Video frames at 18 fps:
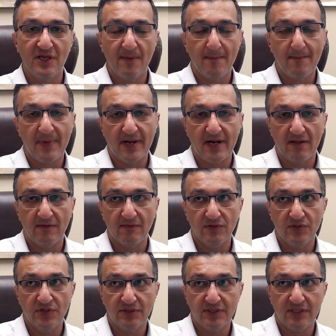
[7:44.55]
but
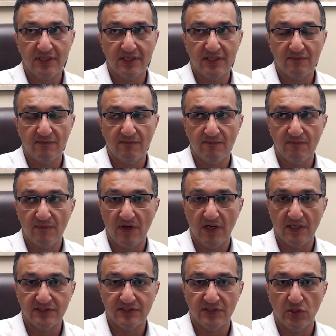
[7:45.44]
I'll look at it
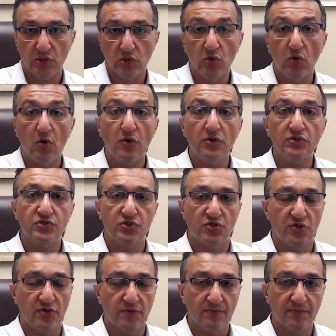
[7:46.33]
as a
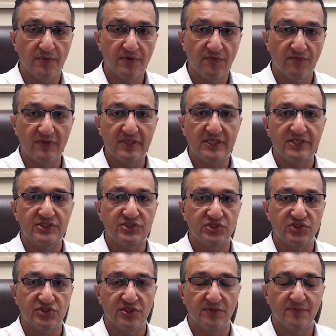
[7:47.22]
long-term
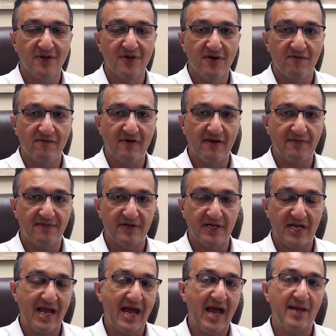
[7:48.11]
relationship rather
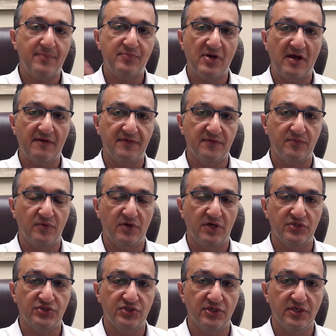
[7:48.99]
than a high profit
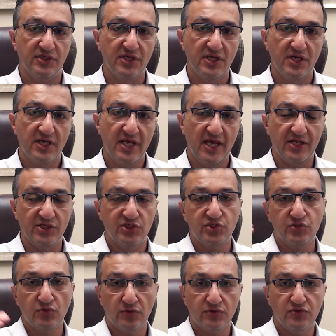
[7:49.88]
margin and a
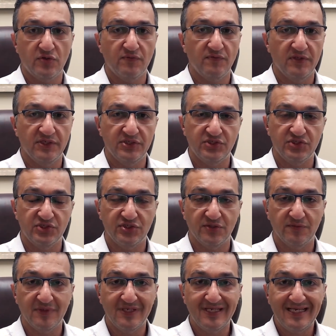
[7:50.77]
short-term
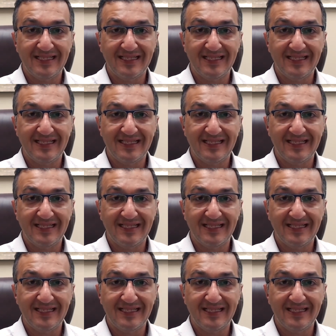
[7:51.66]
relationship.